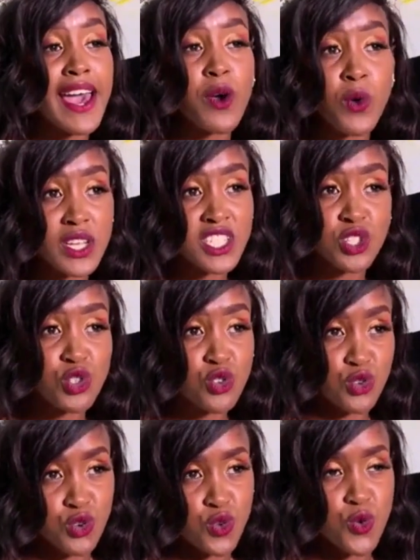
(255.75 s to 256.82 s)
I wanted
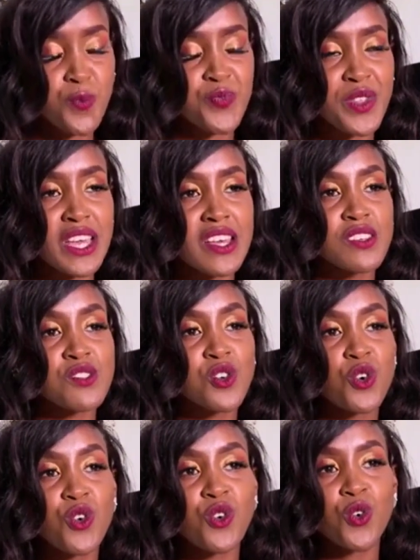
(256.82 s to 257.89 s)
to do.
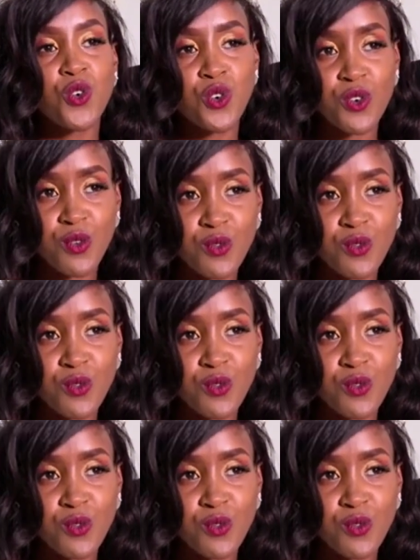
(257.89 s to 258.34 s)
So